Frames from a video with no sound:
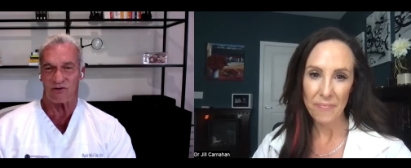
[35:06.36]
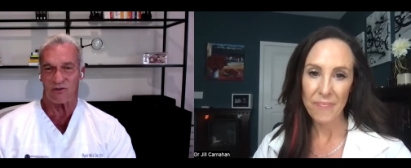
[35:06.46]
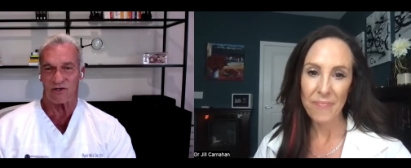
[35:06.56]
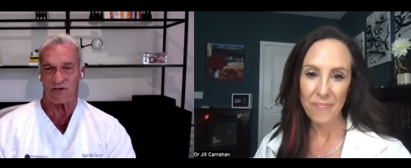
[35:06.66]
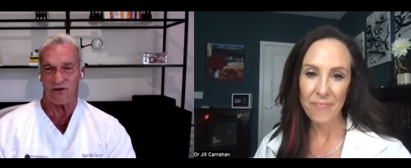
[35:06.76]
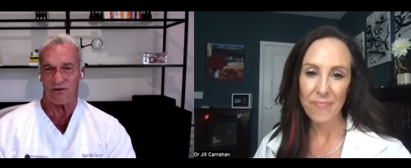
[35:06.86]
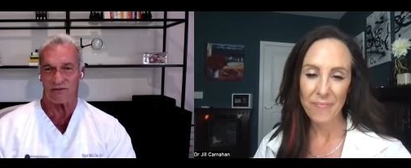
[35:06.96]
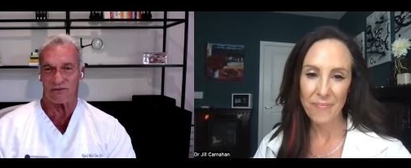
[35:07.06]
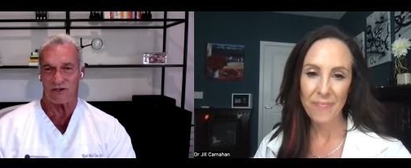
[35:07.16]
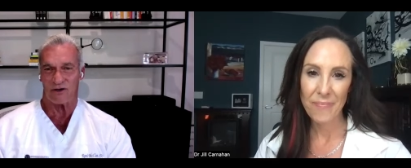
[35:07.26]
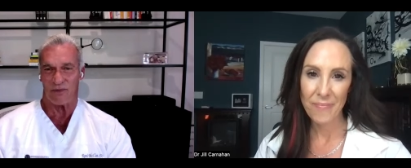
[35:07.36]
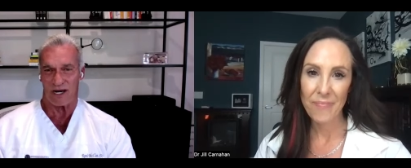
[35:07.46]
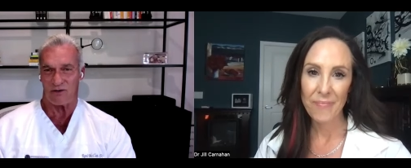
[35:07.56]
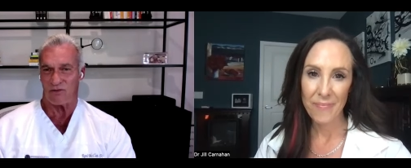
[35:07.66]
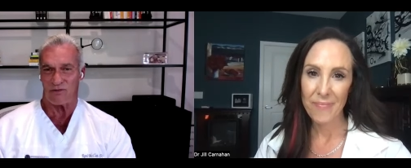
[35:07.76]
Speaker 1: two birds with one stone. Your
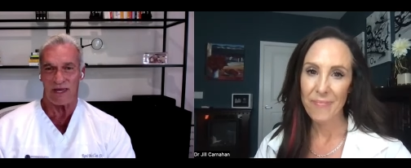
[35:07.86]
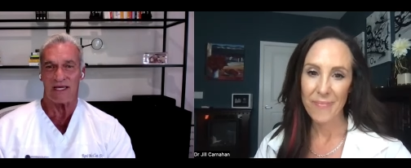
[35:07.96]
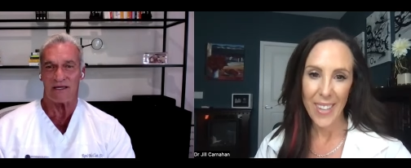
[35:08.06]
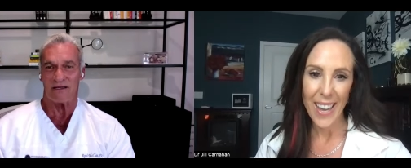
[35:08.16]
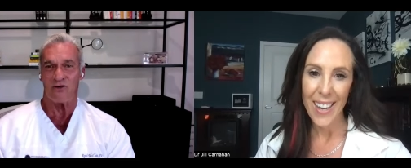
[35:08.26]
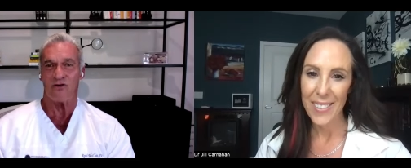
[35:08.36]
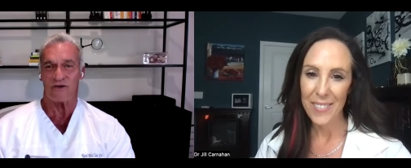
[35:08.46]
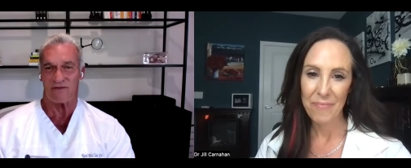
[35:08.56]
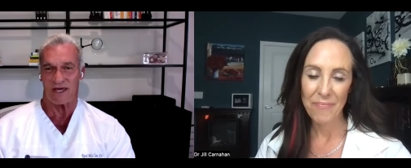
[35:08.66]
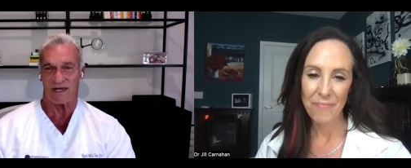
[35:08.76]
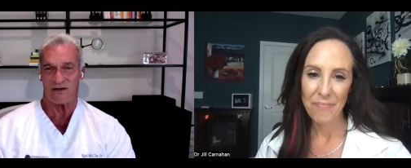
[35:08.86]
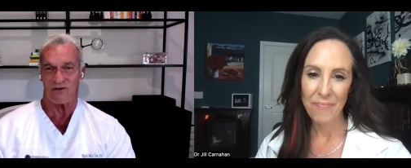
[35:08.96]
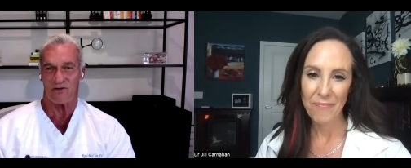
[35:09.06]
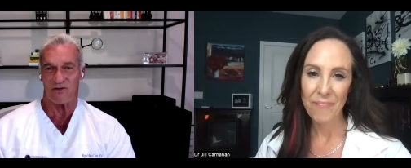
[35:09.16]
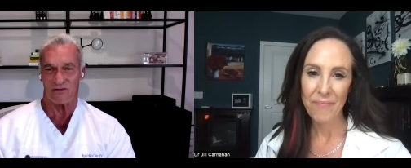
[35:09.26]
body will make use of that
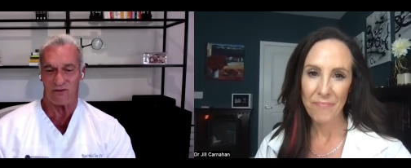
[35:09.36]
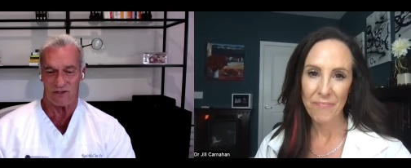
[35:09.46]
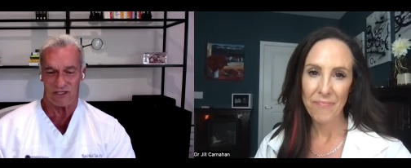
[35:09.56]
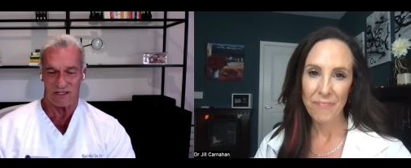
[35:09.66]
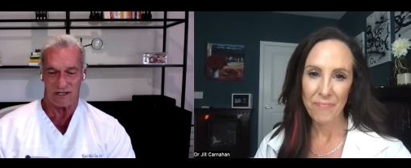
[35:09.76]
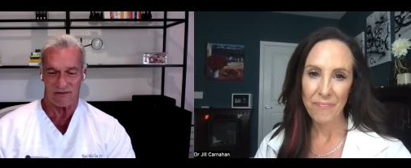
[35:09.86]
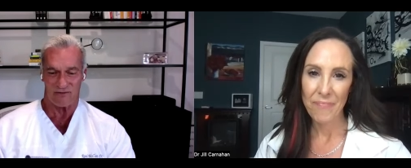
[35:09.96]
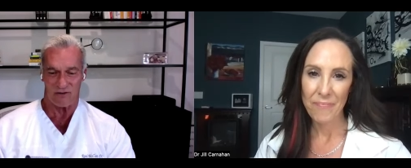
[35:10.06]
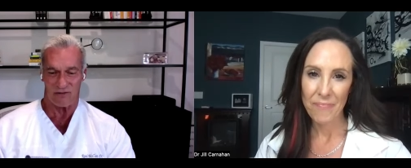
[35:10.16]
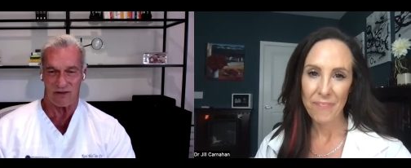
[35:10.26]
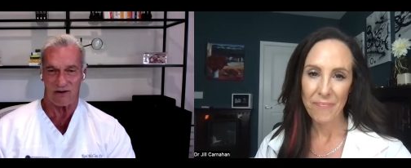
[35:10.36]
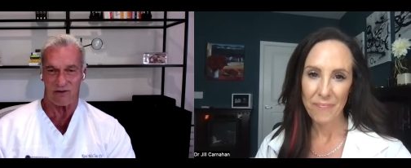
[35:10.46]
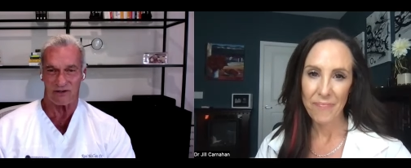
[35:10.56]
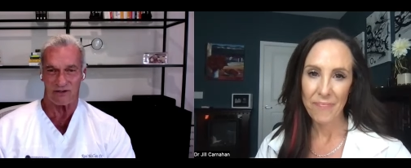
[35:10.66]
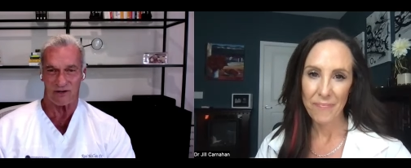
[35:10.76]
new, newly uh, formed
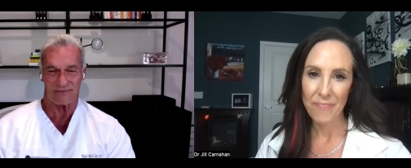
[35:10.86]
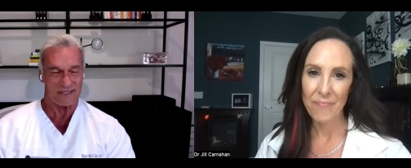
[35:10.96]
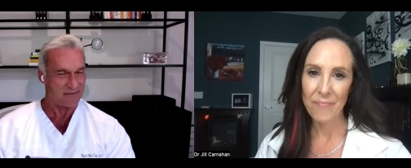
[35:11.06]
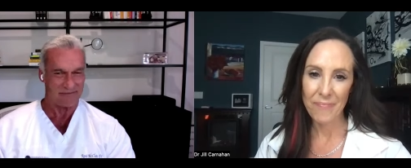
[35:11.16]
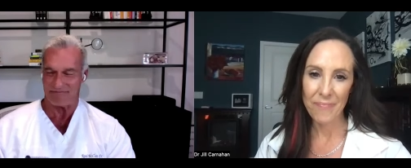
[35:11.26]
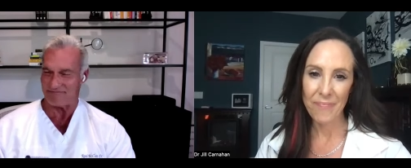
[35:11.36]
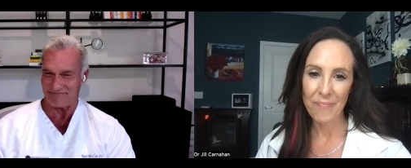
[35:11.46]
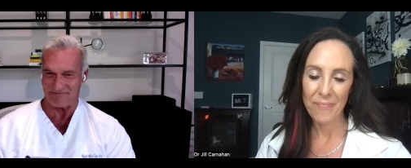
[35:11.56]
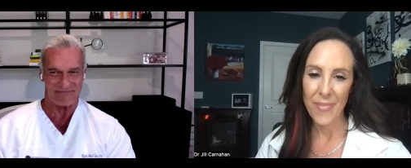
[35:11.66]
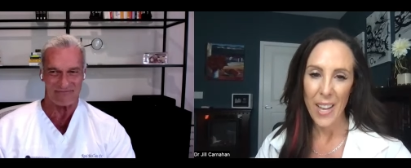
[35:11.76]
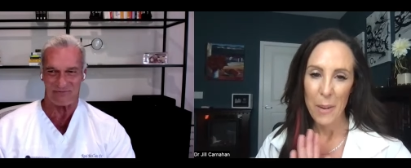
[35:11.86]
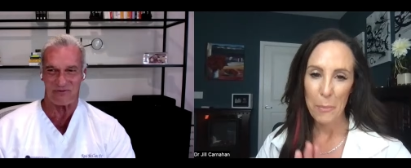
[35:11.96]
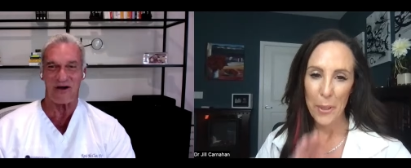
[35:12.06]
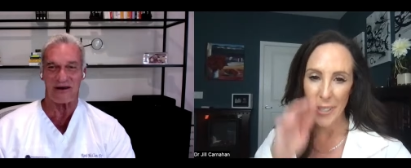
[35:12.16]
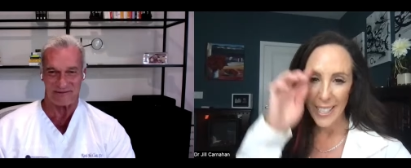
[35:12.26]
thyroid. So, yep.
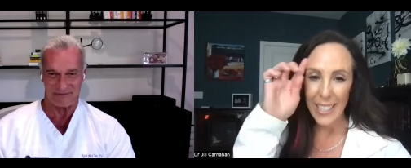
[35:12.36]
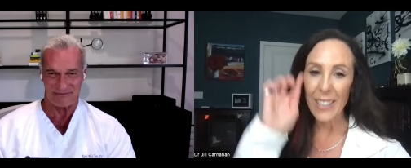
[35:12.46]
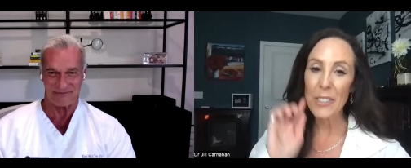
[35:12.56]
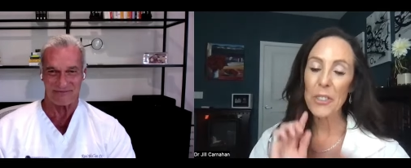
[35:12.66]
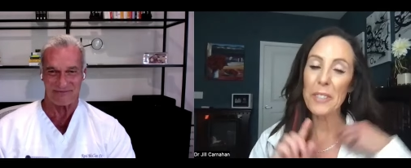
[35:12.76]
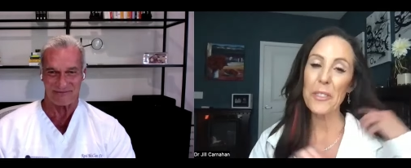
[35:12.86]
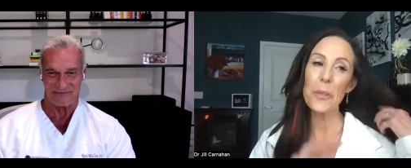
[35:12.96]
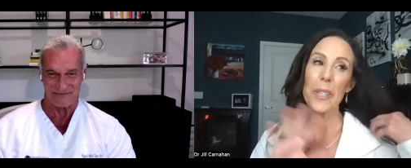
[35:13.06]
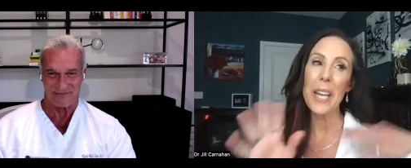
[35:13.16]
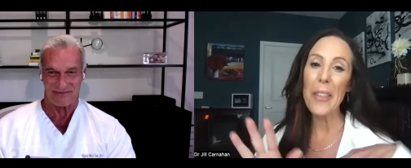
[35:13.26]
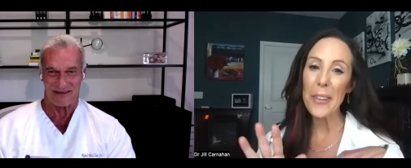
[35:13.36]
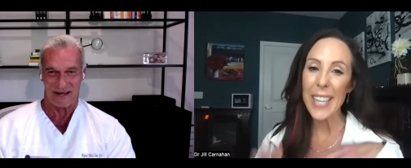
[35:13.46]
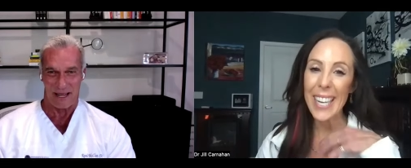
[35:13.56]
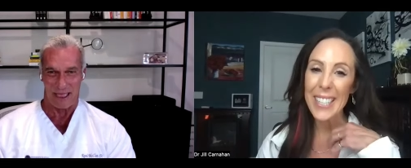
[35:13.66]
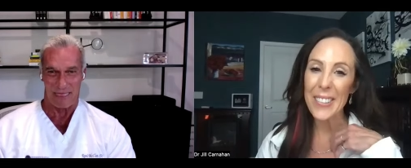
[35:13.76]
Speaker 2: Brilliant. Fun. Shift to another
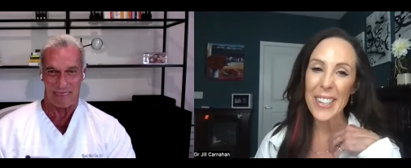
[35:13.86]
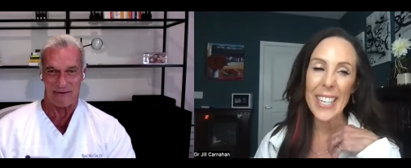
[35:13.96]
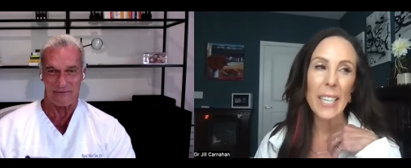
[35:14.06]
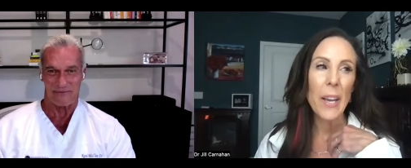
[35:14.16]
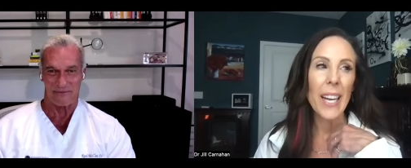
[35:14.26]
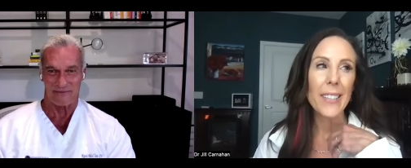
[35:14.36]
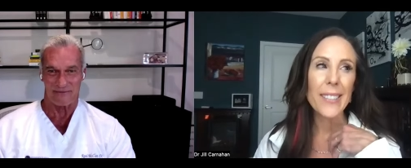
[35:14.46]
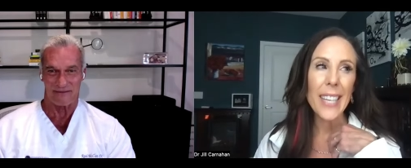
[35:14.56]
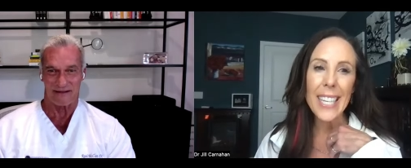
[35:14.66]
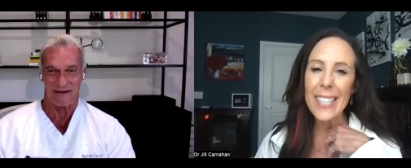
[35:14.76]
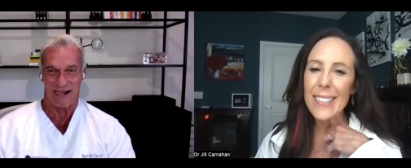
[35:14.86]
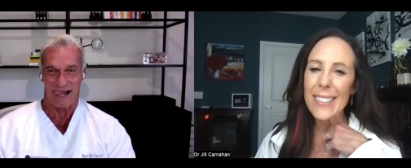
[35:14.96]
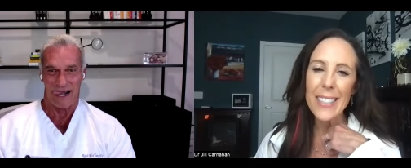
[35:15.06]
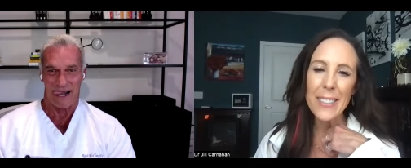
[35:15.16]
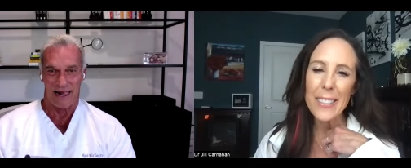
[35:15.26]
category. Say the
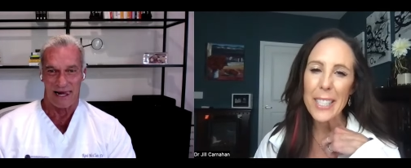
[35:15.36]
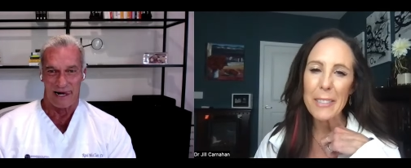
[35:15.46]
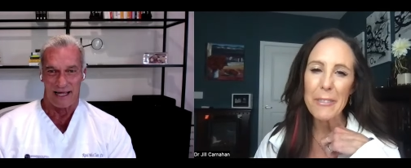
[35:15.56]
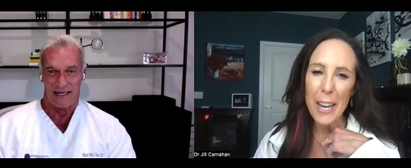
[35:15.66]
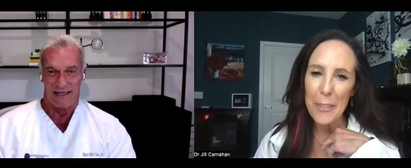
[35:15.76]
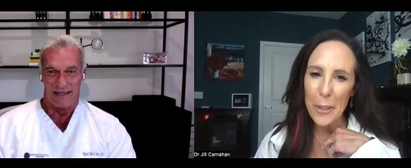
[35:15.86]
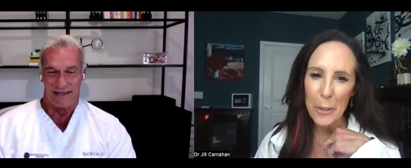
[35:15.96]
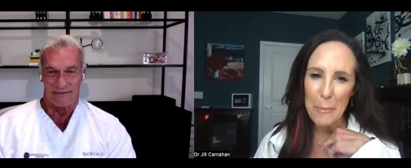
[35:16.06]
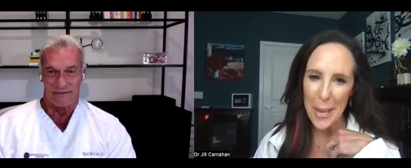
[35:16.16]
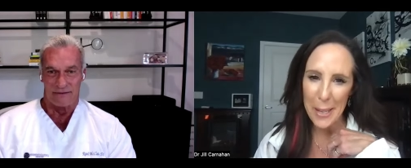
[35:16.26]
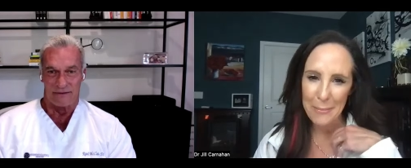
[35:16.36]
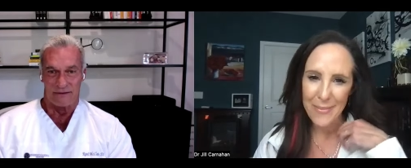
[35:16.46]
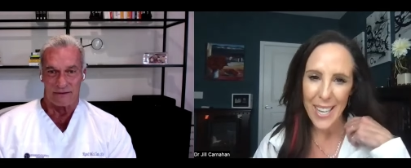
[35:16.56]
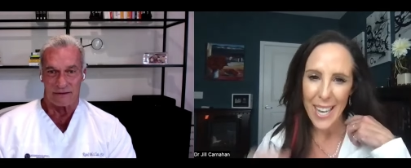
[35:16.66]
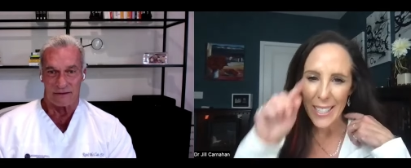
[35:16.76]
65 year old male,
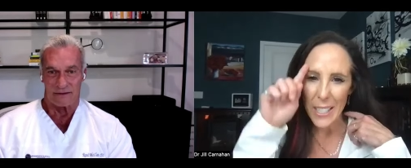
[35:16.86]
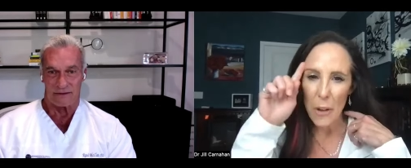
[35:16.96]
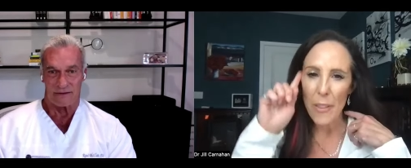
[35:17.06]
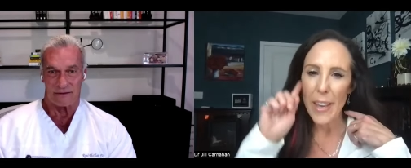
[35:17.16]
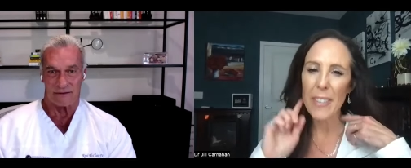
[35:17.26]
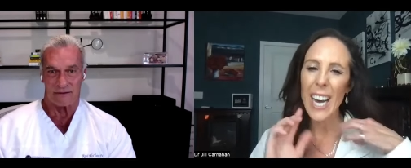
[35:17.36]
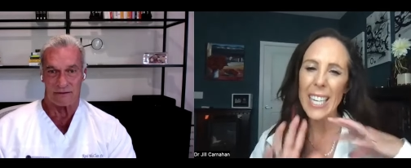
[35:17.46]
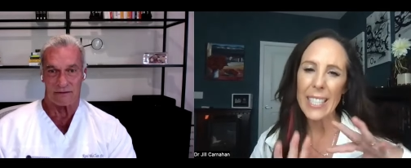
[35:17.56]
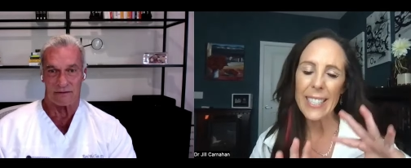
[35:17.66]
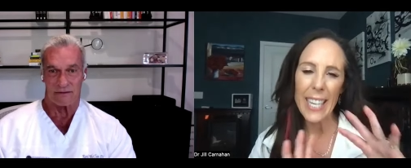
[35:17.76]
and you know they've kind of